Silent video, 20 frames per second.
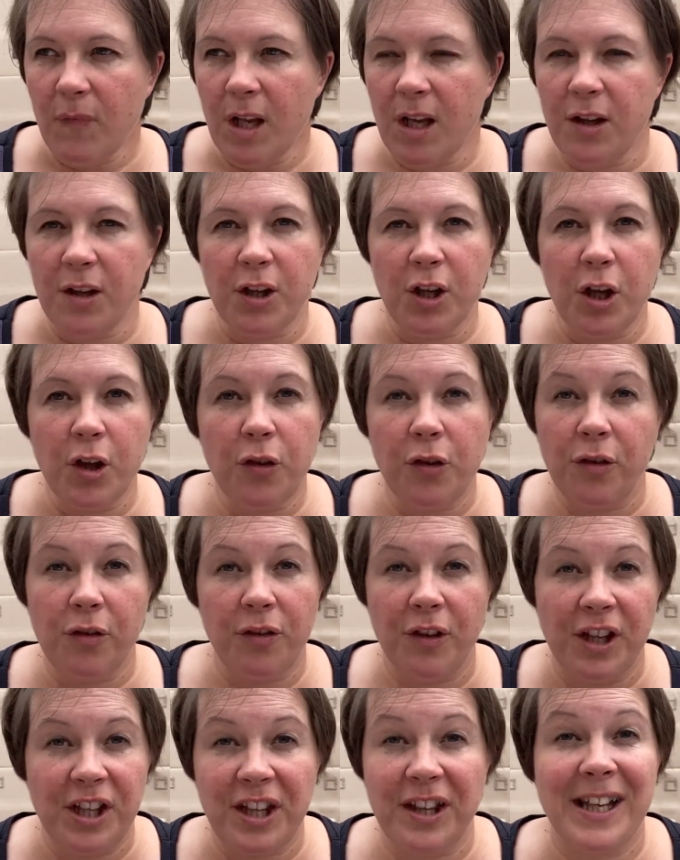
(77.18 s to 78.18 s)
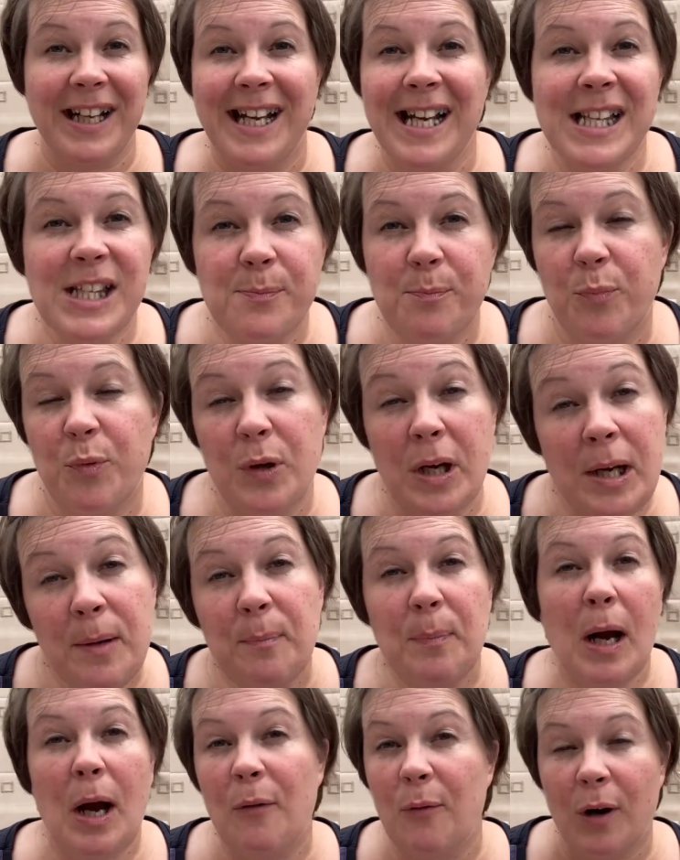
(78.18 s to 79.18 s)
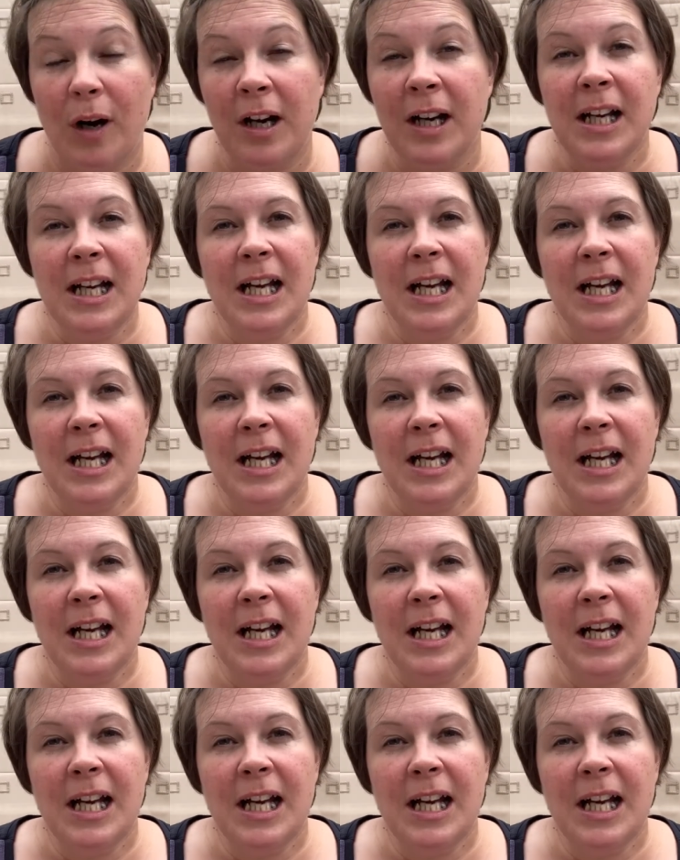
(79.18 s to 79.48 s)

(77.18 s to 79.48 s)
the kids' brain power.